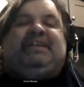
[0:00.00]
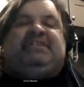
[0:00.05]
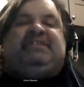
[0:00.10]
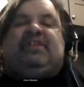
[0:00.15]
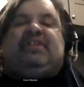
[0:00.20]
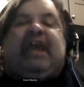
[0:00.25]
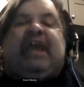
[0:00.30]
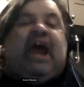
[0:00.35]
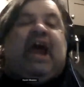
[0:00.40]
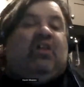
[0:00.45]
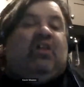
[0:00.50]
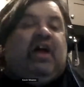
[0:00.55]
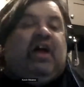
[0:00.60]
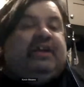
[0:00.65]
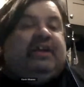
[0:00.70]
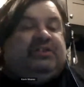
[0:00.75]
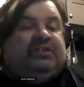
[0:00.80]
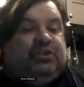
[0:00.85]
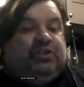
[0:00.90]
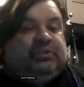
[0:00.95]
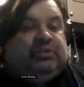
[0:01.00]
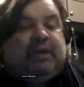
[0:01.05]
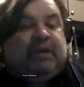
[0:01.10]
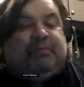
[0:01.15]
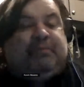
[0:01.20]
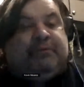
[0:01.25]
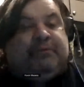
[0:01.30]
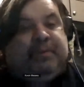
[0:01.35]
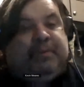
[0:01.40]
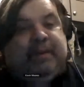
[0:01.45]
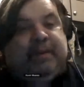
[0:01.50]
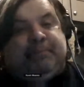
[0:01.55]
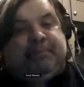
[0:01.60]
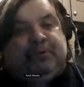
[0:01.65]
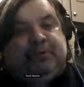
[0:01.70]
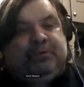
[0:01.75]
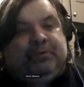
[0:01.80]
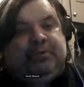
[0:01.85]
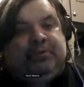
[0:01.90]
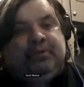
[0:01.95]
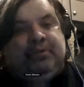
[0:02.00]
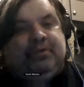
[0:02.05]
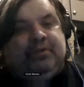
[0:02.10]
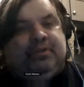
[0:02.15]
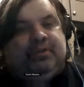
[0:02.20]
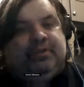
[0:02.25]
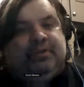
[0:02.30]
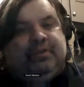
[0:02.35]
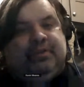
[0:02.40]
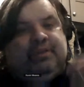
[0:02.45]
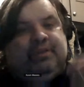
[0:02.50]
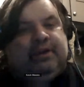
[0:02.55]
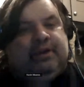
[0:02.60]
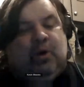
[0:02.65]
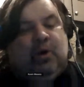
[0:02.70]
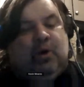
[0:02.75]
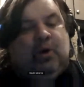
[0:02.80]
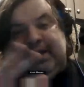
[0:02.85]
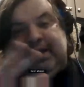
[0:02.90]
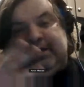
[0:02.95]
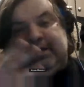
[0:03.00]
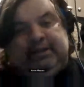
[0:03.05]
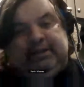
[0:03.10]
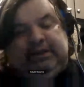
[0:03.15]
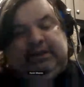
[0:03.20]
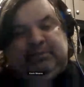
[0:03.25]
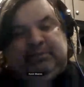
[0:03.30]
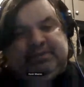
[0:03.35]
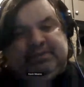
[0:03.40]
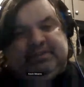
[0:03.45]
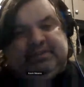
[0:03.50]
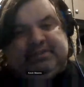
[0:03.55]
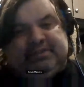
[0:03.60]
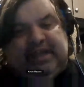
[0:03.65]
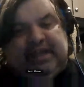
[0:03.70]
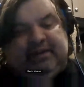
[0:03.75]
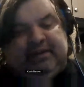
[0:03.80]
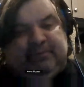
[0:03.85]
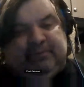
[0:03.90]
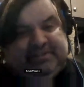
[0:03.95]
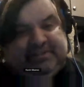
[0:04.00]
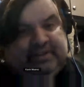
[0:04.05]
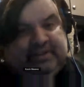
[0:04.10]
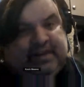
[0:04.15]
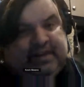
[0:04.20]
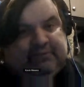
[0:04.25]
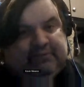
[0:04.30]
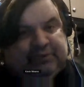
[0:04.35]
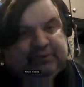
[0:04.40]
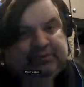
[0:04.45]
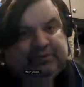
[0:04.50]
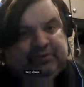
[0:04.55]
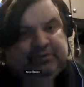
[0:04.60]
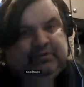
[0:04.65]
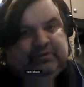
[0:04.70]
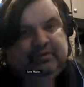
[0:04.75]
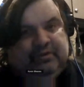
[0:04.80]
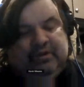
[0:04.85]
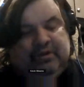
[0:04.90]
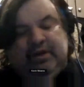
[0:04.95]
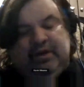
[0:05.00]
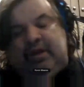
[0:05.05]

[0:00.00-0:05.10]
Basically outlines two types of people. They get in league with the devil.